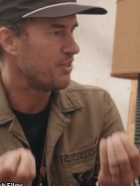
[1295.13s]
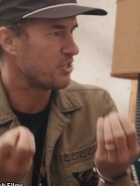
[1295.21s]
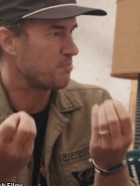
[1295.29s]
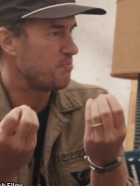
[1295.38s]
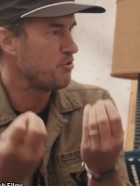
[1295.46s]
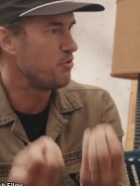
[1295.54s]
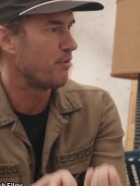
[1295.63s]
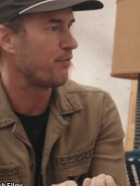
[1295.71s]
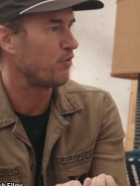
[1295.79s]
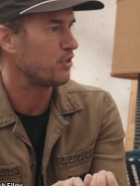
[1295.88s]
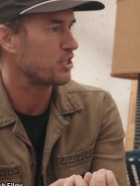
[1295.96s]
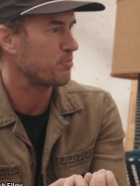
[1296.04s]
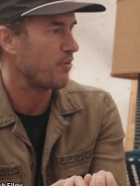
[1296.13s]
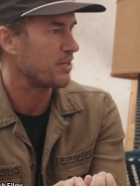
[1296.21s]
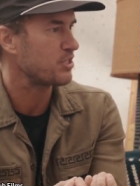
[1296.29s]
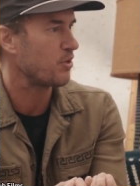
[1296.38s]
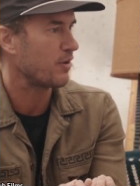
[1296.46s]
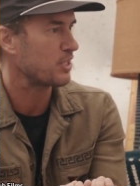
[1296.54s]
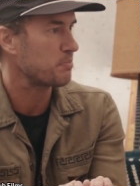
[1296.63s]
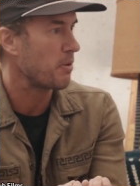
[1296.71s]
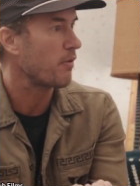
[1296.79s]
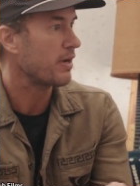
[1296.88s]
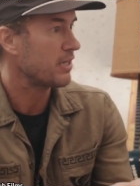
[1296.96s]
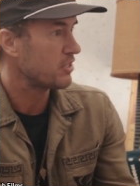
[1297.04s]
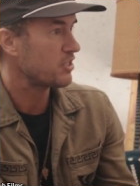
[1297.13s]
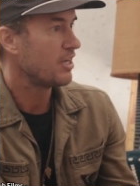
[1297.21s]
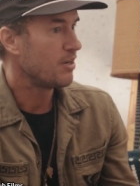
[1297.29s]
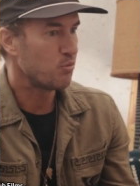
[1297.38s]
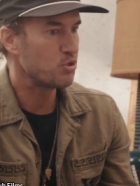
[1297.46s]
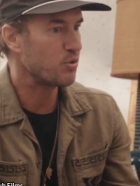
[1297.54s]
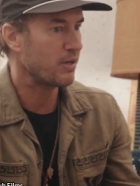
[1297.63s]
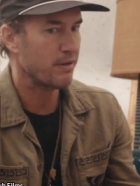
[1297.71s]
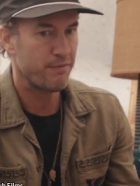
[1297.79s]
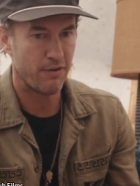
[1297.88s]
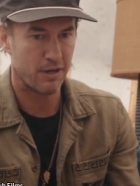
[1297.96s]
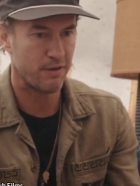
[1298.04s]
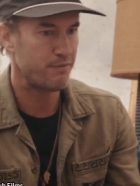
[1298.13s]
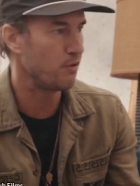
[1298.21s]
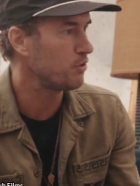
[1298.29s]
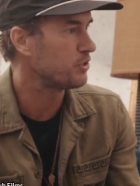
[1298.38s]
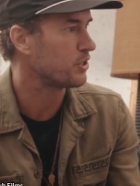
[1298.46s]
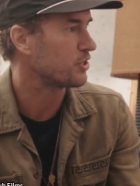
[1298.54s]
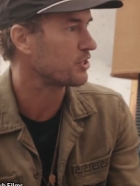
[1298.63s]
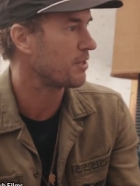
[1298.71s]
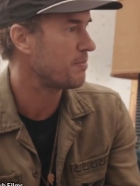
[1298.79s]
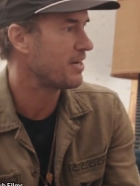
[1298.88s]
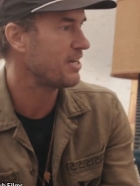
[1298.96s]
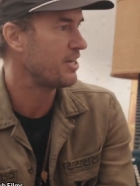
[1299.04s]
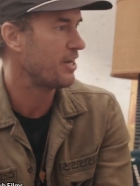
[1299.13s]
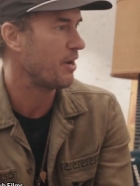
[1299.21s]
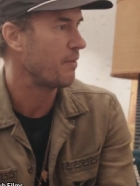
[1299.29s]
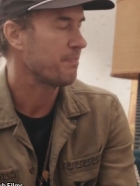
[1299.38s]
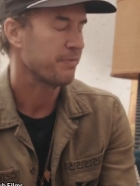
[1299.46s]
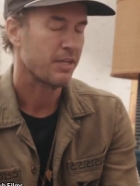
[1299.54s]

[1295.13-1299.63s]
this beautiful espresso experience? We're drinking Folgers. I mean, yeah. you know.